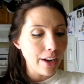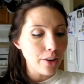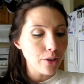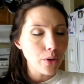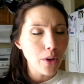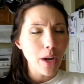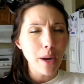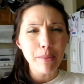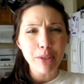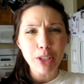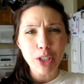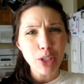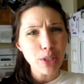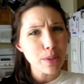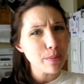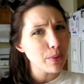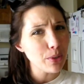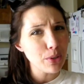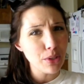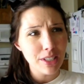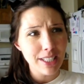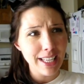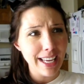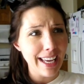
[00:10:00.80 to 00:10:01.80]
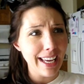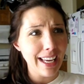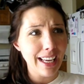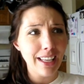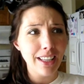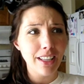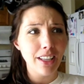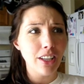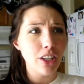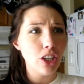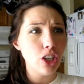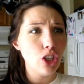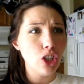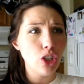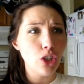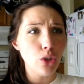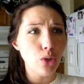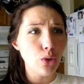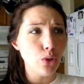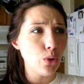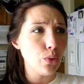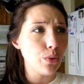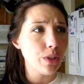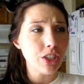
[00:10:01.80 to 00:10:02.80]
don't know how much you're supposed to take.
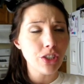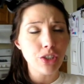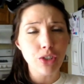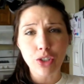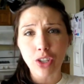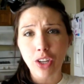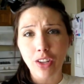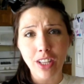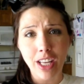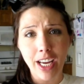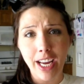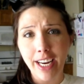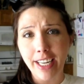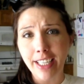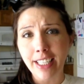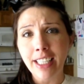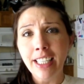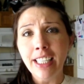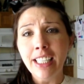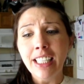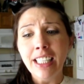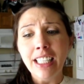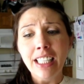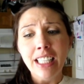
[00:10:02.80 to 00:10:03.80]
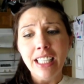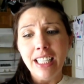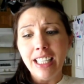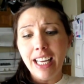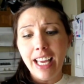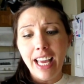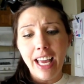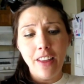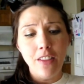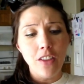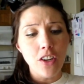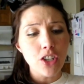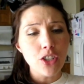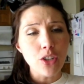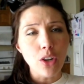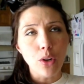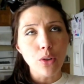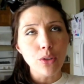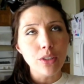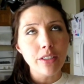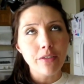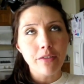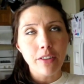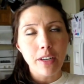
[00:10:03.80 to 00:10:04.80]
You do research online, and there's
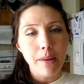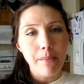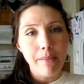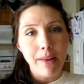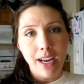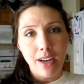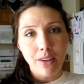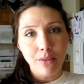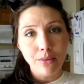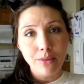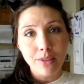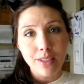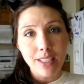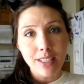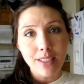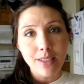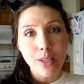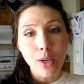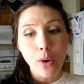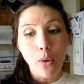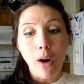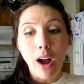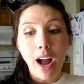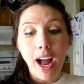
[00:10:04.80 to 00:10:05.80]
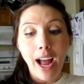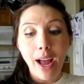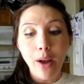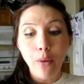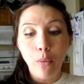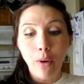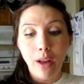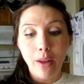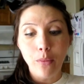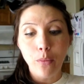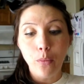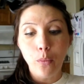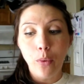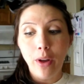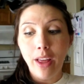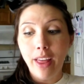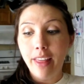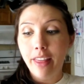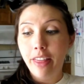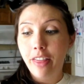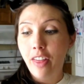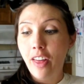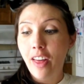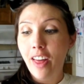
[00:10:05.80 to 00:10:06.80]
all different amounts. And so I went
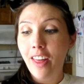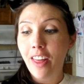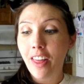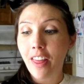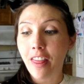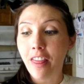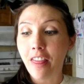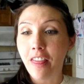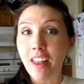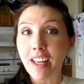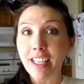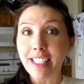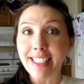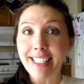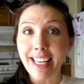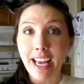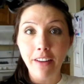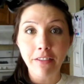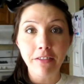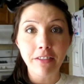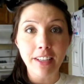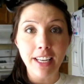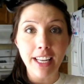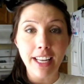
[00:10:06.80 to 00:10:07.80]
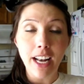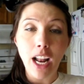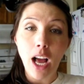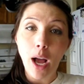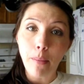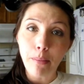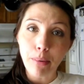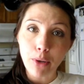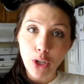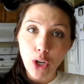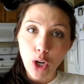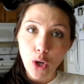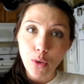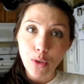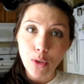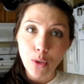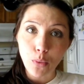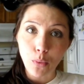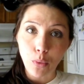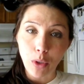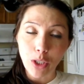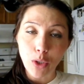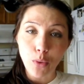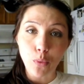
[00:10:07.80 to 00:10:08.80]
with the definite upper dose,
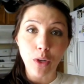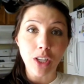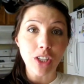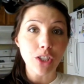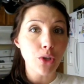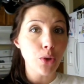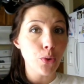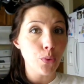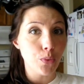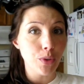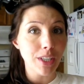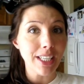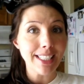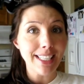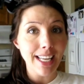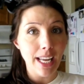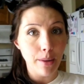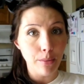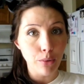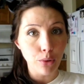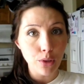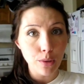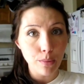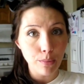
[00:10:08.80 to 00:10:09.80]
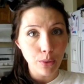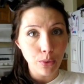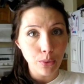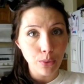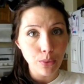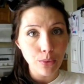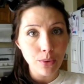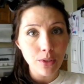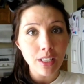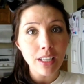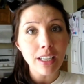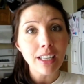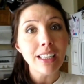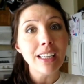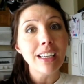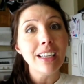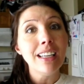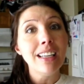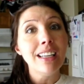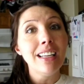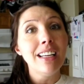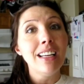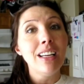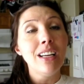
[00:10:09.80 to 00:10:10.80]
which was 3 tablespoons,
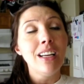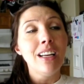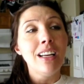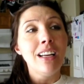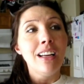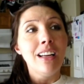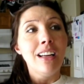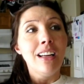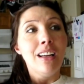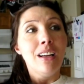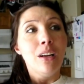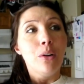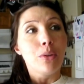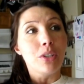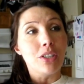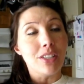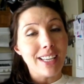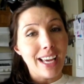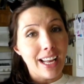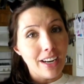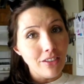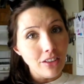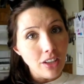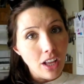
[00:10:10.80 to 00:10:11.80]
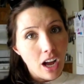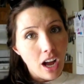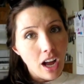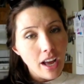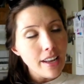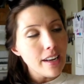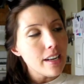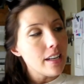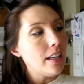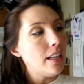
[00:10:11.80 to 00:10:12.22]
which is kind of a lot.